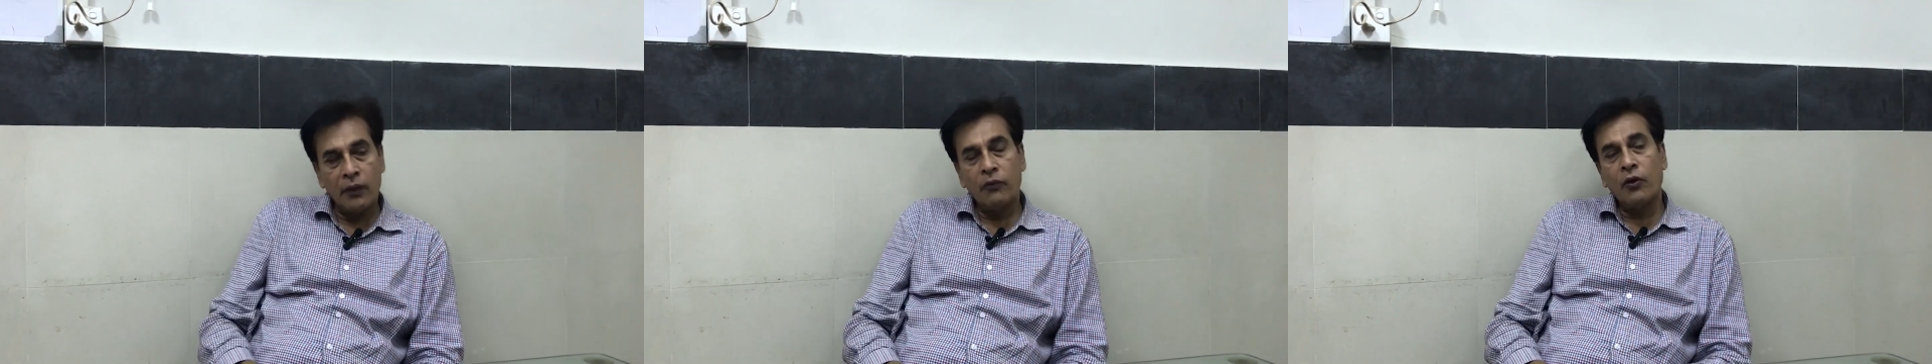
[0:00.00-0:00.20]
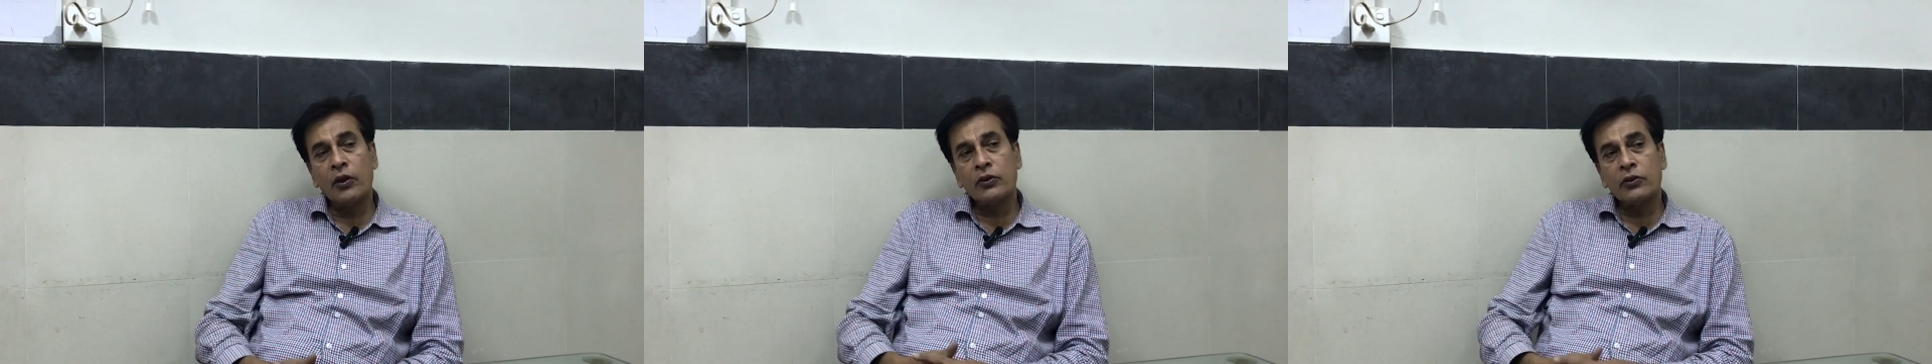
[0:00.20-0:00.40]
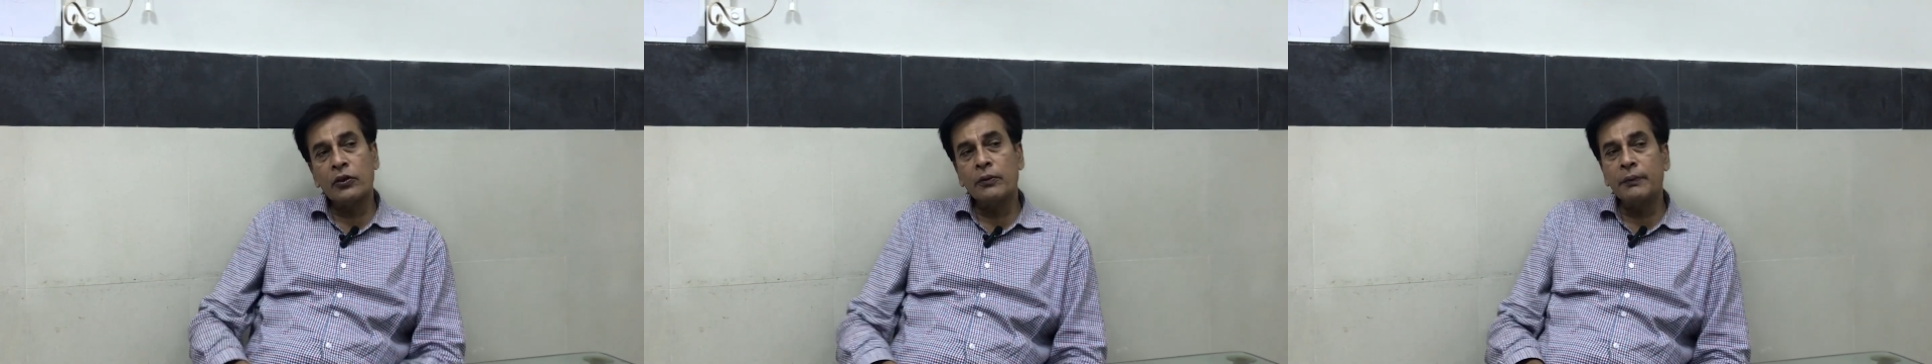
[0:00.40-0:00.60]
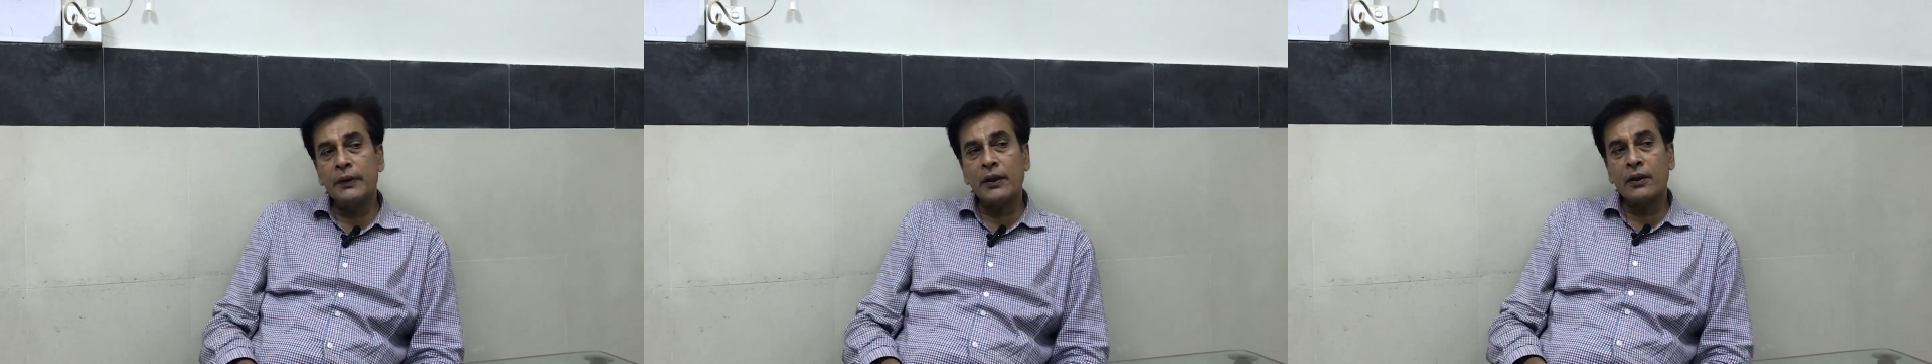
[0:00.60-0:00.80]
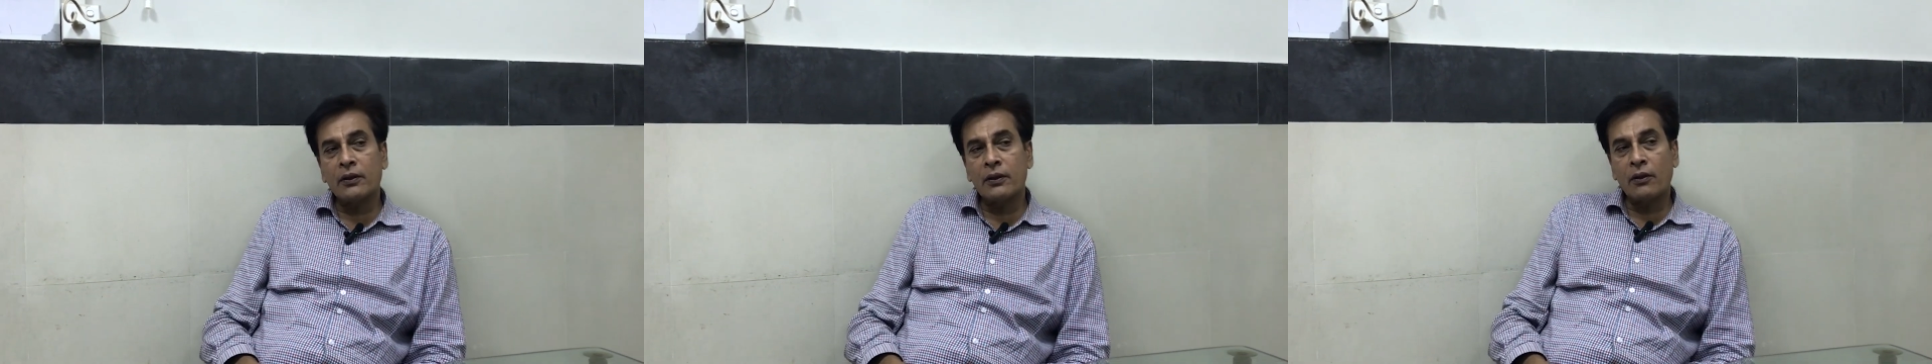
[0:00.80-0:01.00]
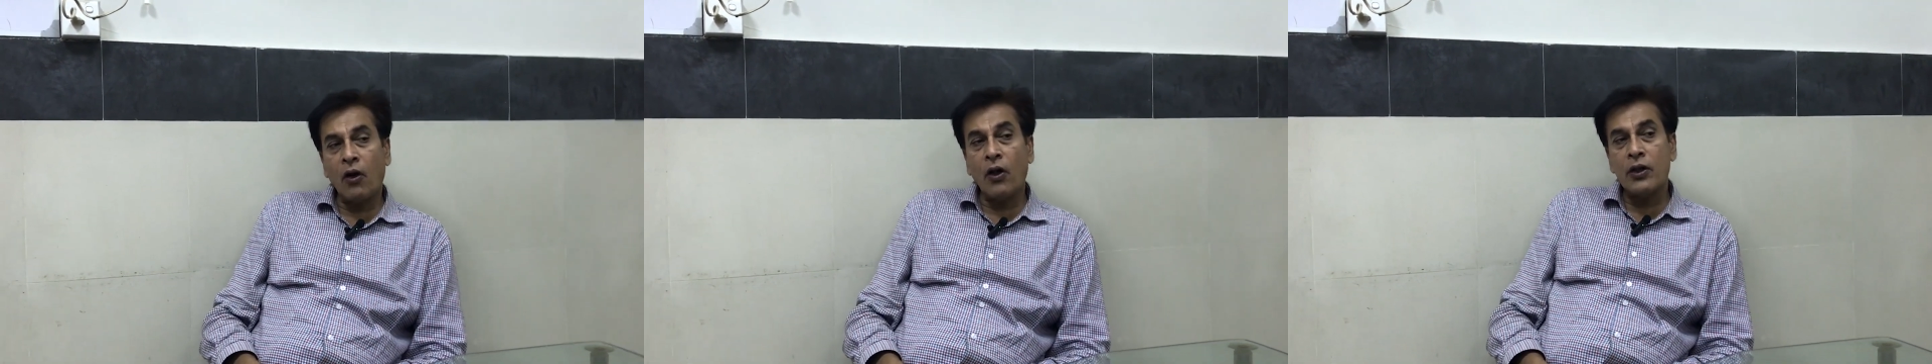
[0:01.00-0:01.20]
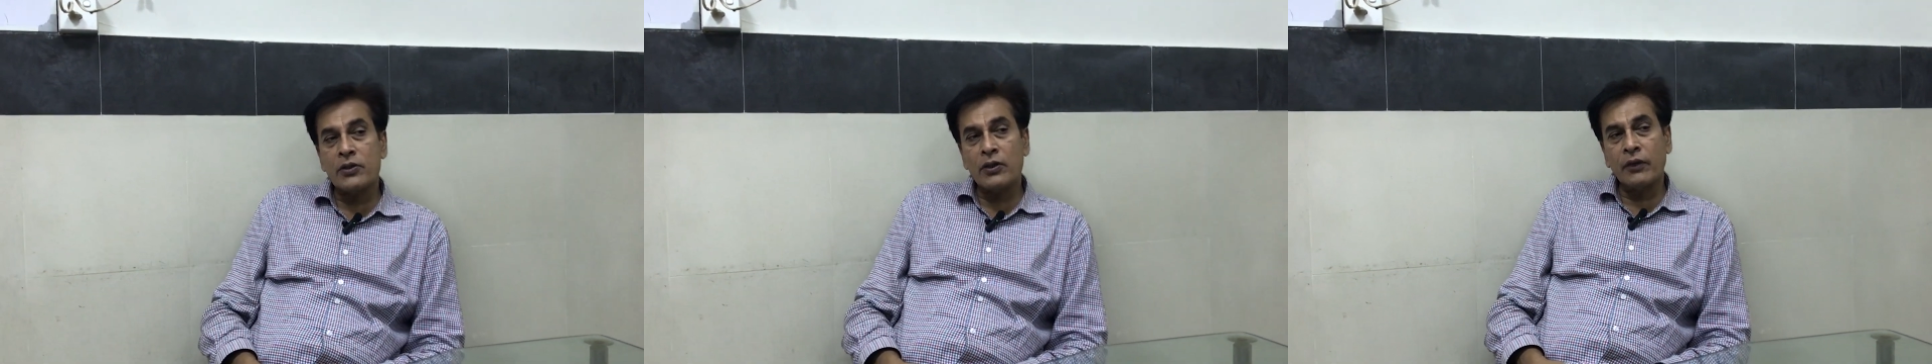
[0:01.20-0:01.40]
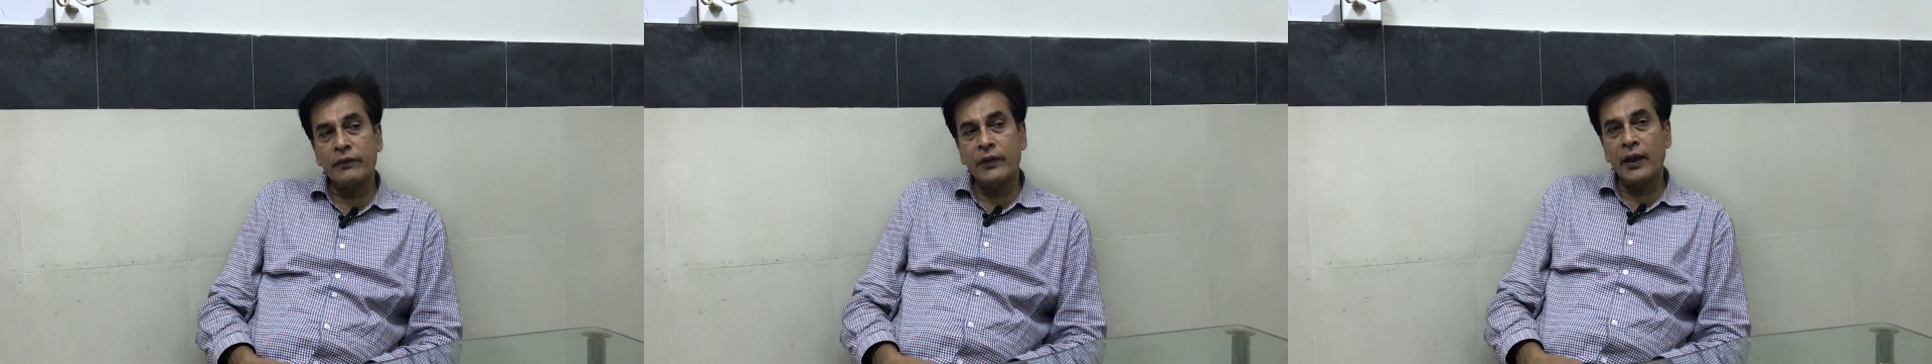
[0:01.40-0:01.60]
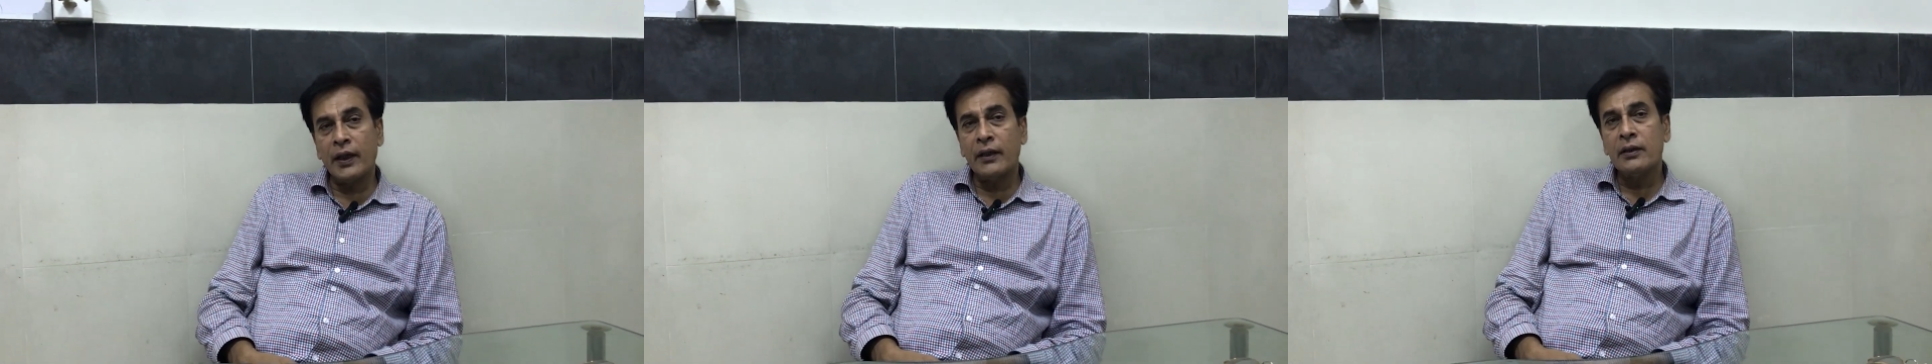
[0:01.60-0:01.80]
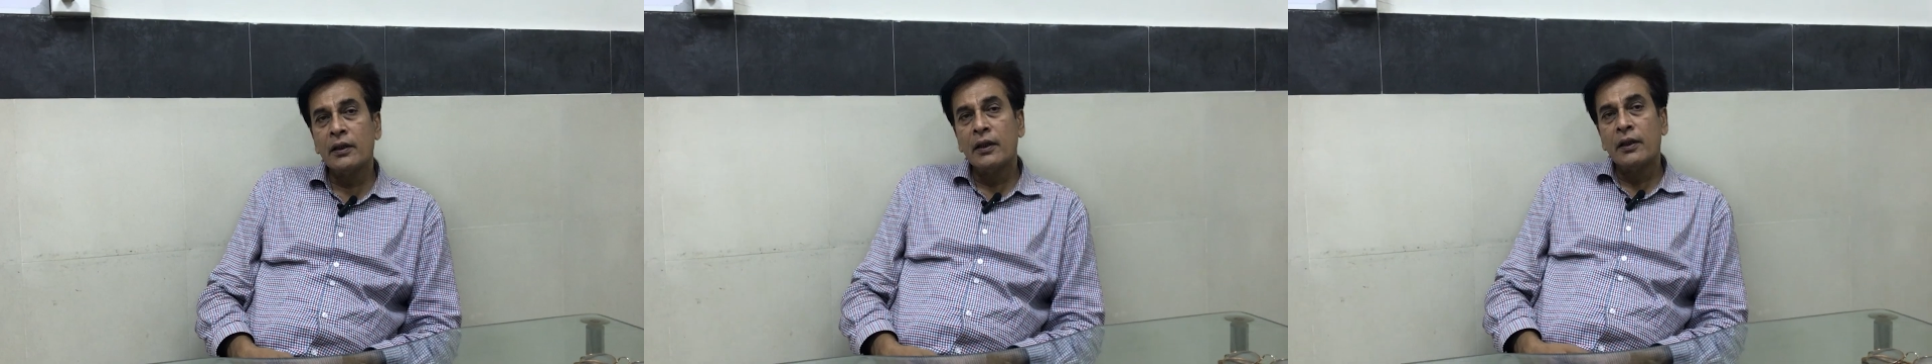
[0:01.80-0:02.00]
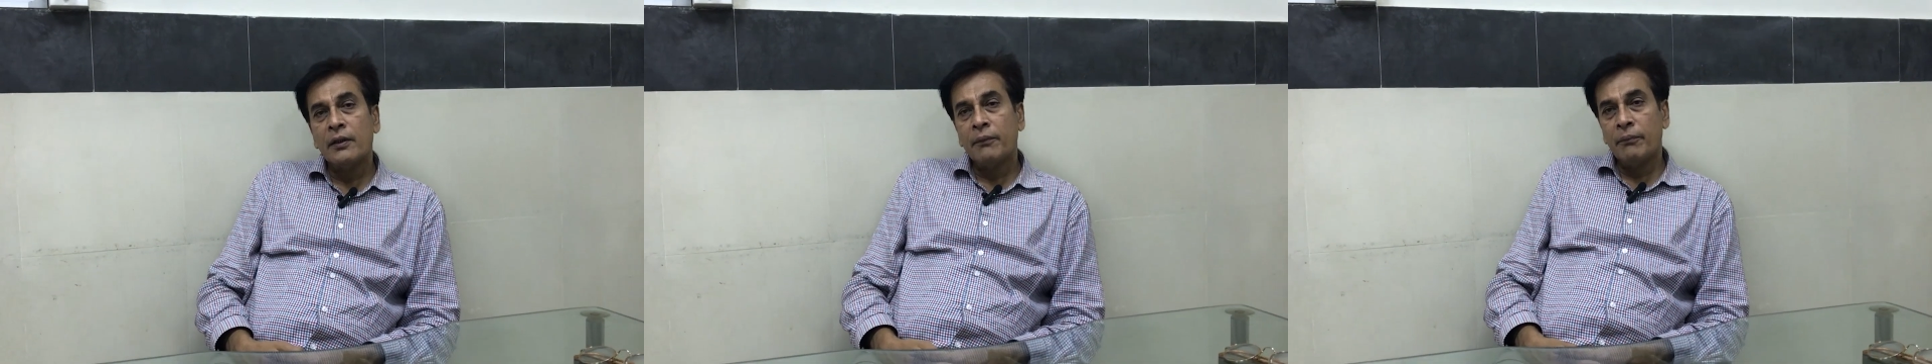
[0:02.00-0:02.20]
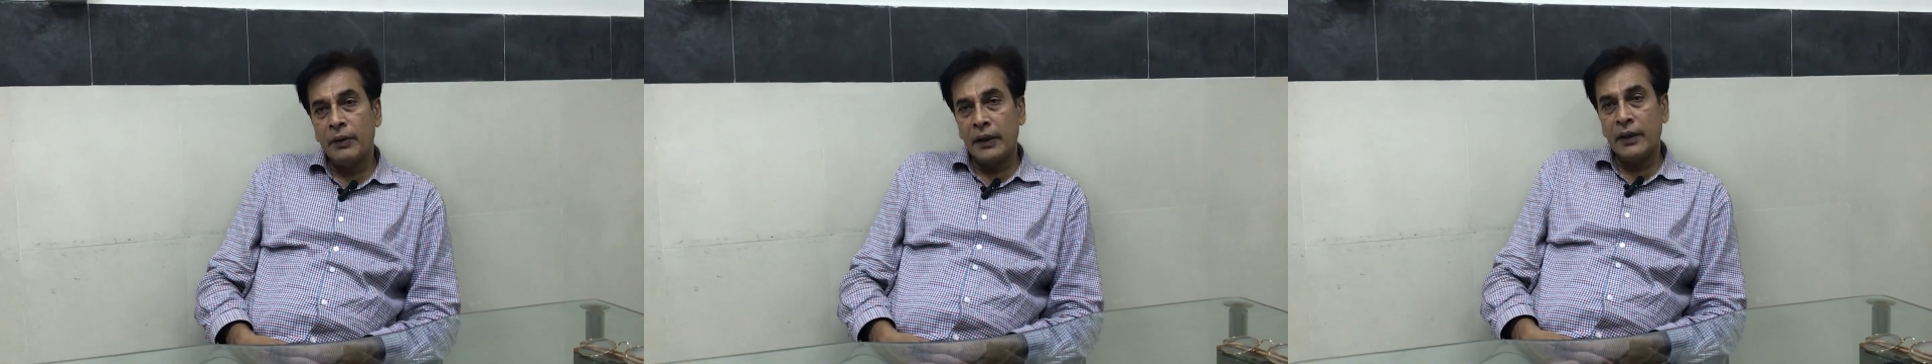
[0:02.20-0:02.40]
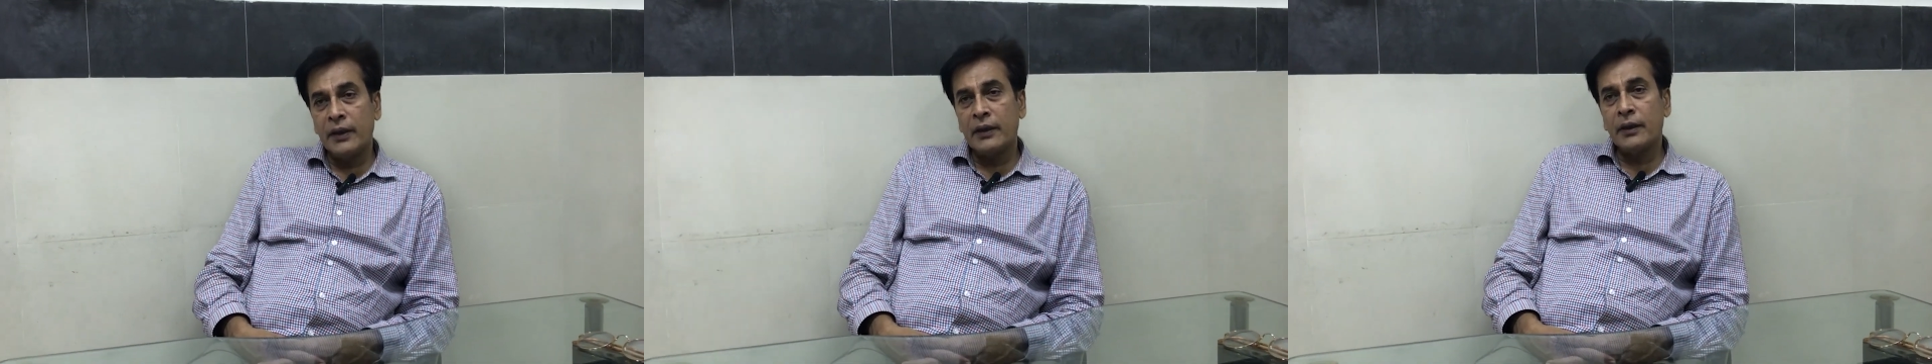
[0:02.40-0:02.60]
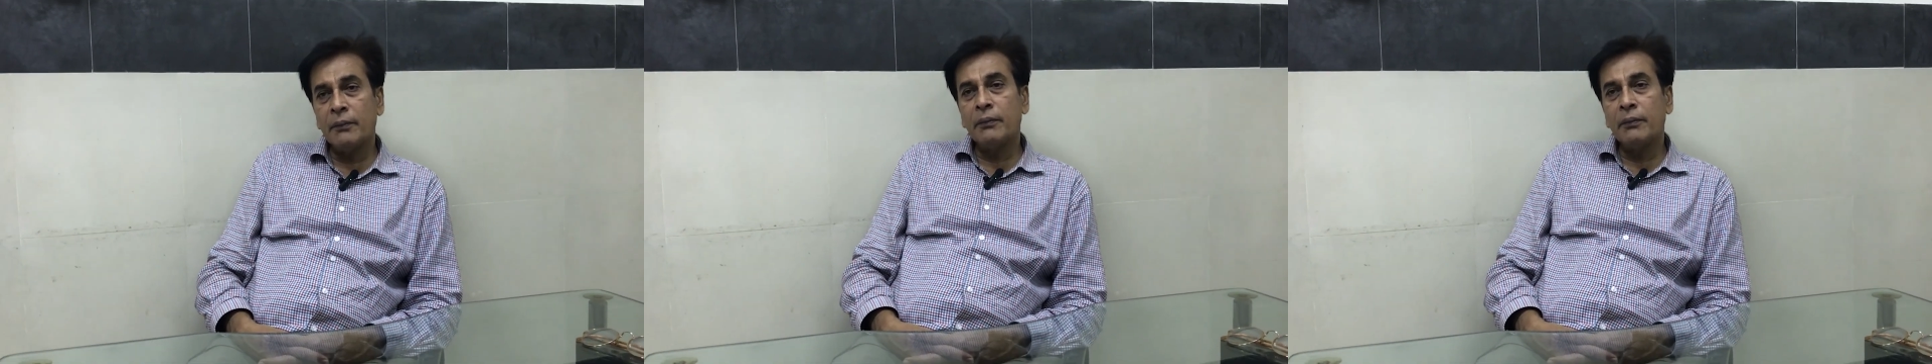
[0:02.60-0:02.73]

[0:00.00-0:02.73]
What could be the cause of that bleeding,